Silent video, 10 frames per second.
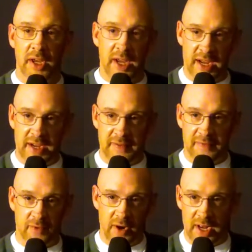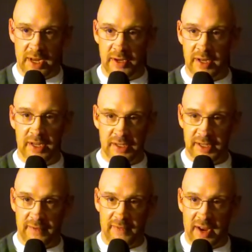a friend is
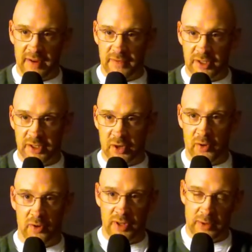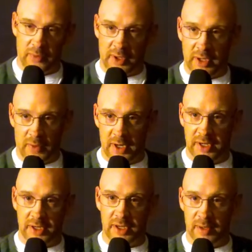a fan of the show and they really wanted
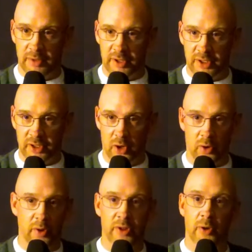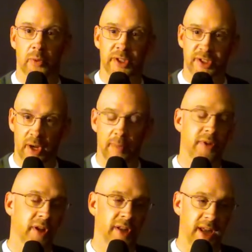to come to the show, or there was
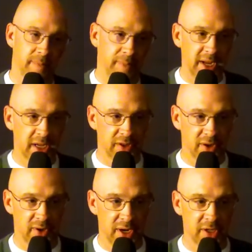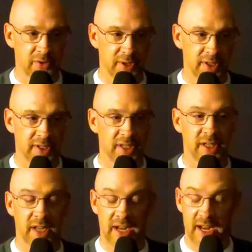something that piqued their interest
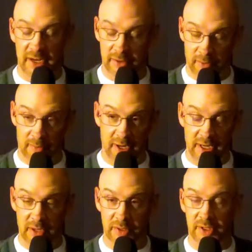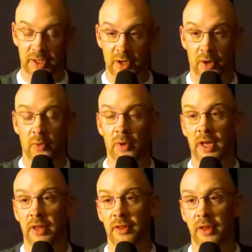and they had nobody else to go with,